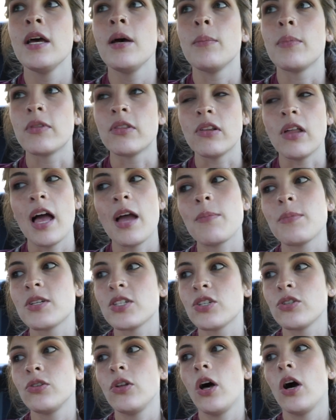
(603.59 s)
but the line was
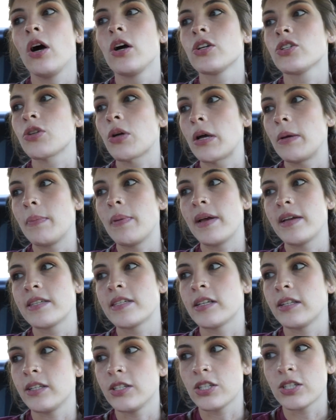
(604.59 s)
too long, so I
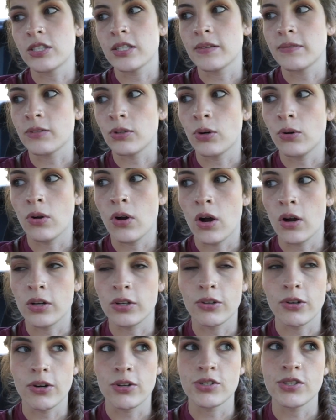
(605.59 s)
basically just left a whole cart
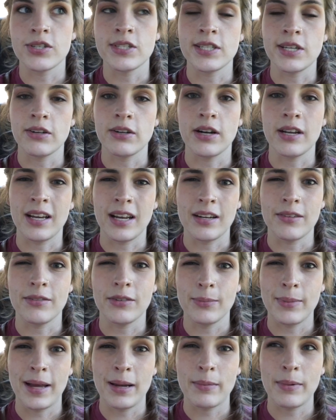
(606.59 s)
of groceries there, and I kind of
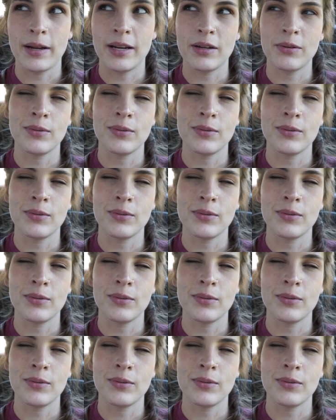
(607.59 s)
feel bad about it.